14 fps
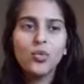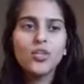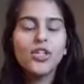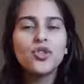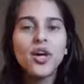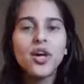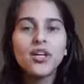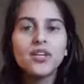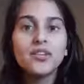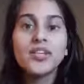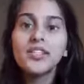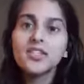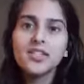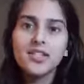really try to
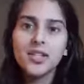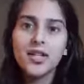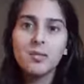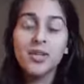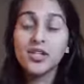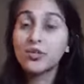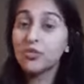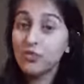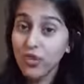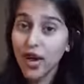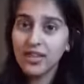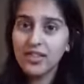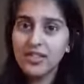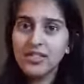listen to them as a
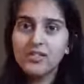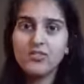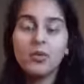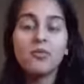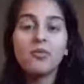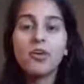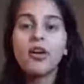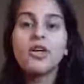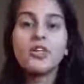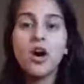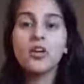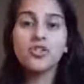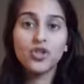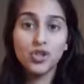friend from a very
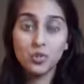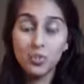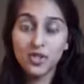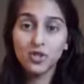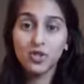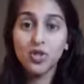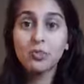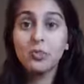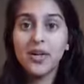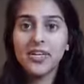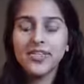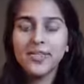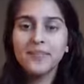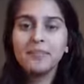non judgmental
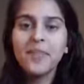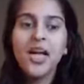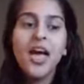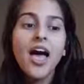space.